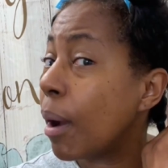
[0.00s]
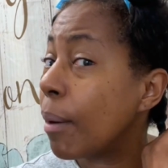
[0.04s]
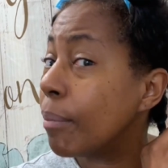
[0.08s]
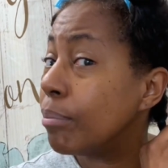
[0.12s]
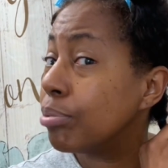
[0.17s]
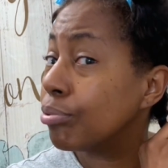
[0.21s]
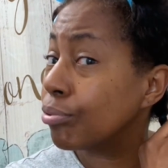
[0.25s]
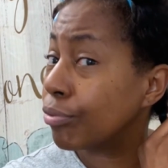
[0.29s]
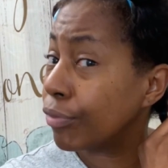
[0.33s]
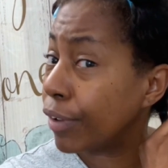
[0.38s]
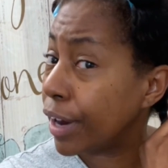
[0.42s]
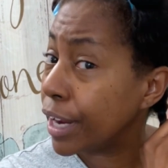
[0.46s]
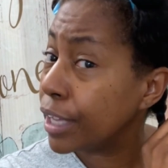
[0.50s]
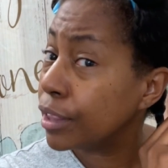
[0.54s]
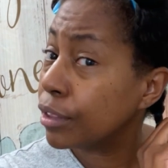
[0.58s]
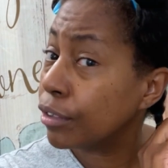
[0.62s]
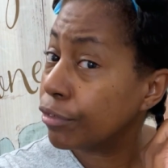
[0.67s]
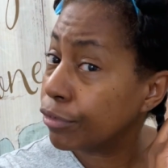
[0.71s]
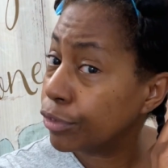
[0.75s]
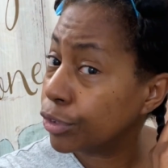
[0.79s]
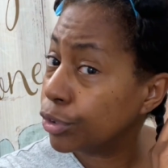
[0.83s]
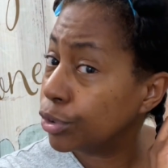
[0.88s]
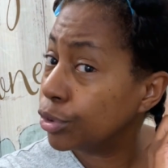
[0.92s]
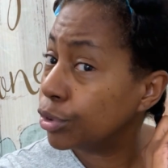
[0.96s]
braid the
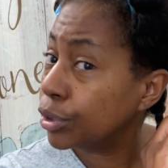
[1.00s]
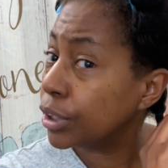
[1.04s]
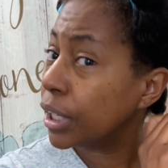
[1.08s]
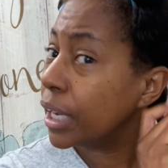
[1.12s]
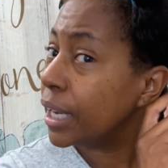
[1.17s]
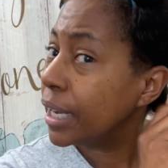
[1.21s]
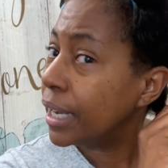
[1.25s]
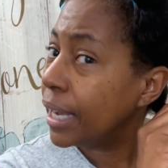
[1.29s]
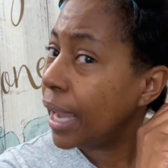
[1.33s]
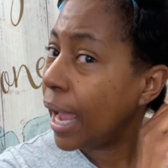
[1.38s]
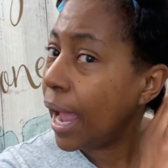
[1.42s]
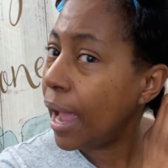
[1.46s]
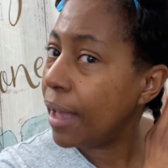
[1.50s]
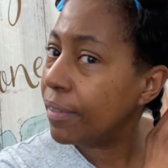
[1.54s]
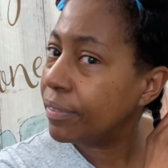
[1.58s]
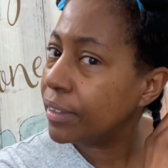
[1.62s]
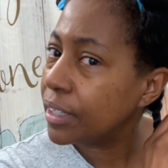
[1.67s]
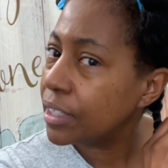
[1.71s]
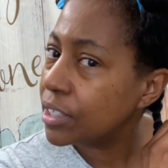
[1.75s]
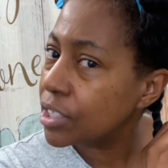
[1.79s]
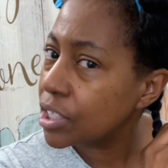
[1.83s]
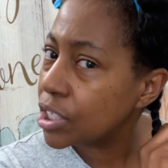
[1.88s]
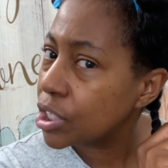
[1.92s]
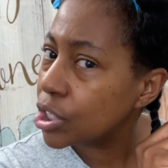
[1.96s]
root and
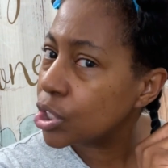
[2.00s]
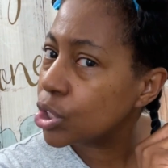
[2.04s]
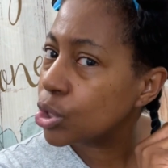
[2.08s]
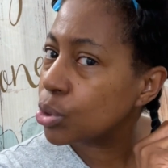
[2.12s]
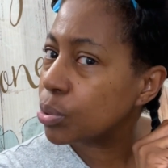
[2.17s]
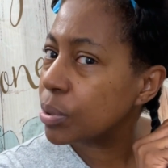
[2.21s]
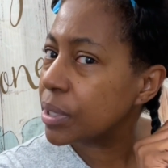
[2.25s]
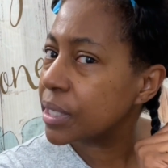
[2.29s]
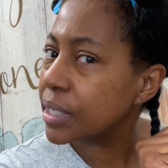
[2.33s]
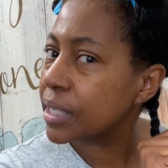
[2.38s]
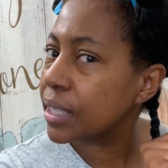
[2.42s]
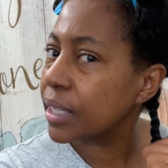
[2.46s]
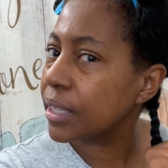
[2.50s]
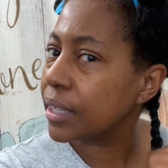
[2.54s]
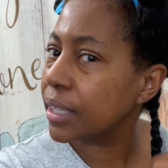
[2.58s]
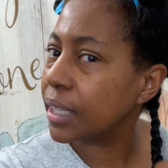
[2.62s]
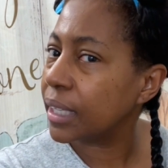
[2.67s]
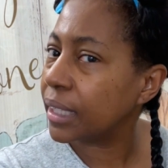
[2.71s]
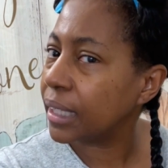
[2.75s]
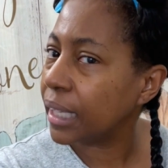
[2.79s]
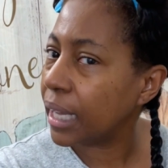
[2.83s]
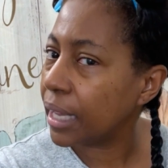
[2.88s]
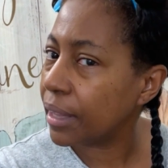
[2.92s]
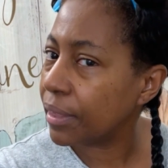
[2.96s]
then just twist the
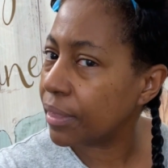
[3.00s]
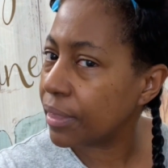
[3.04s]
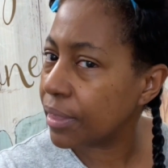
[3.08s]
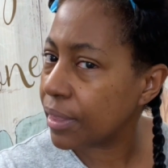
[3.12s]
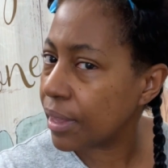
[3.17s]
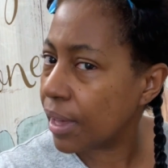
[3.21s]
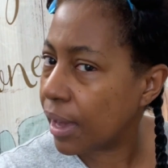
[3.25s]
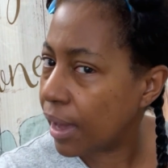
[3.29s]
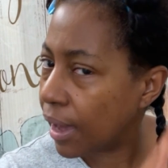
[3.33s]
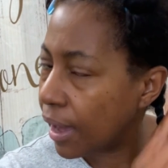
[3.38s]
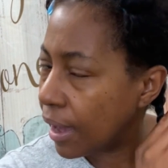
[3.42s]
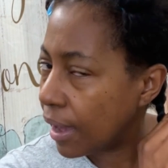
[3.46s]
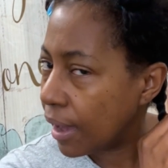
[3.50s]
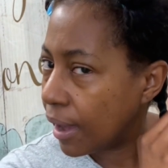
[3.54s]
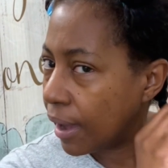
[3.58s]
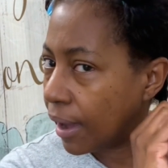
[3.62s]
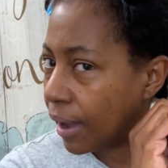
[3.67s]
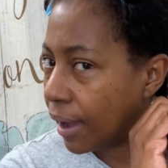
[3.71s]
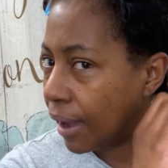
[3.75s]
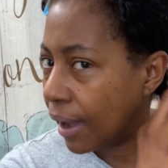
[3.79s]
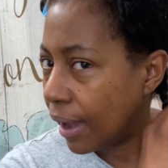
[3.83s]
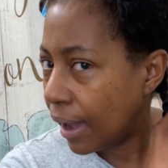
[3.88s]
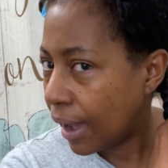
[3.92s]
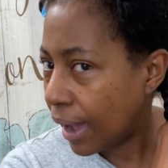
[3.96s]
length.
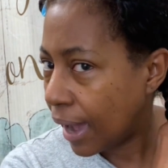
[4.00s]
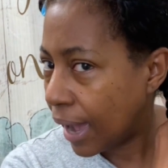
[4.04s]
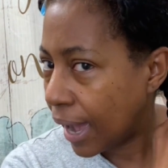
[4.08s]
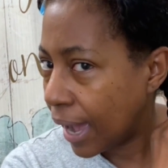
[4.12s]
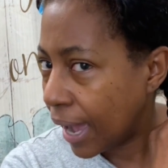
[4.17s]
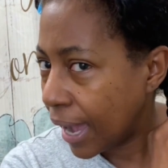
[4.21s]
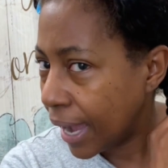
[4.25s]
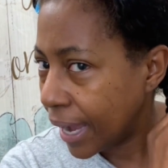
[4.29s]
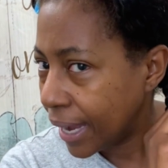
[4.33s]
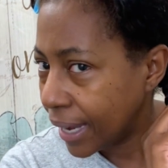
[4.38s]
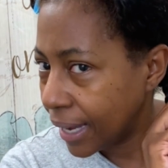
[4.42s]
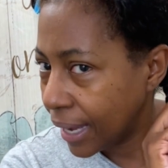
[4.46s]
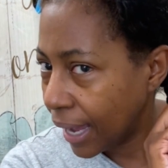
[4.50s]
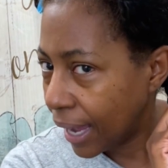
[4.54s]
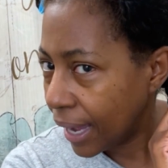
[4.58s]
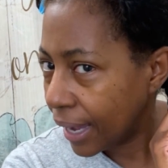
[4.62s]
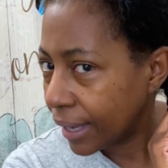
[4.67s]
I'm